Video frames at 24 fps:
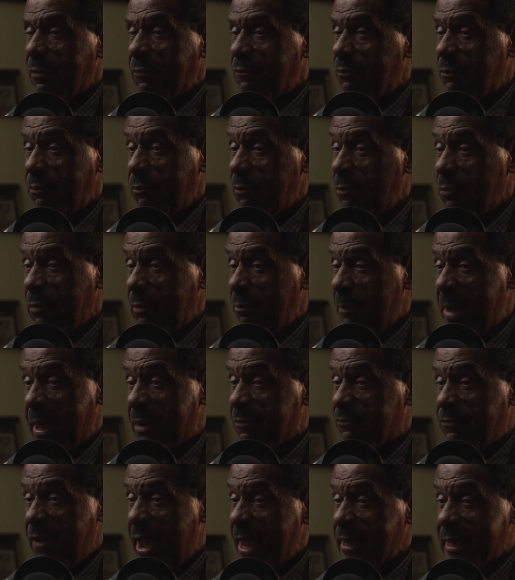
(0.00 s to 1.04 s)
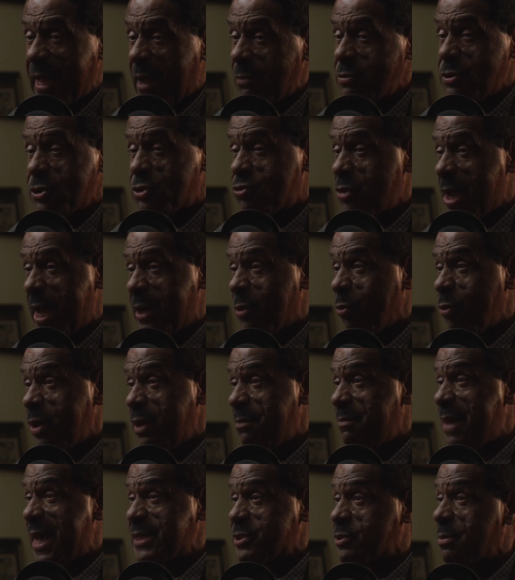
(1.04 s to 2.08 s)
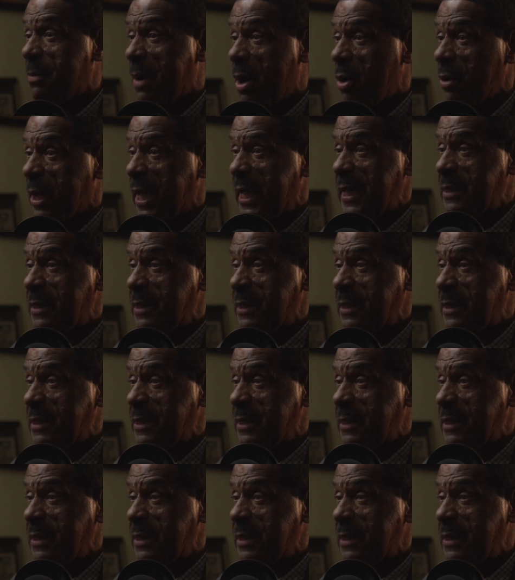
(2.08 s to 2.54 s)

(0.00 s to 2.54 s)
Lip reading: Matter of fact, I was just trying to win basketball games.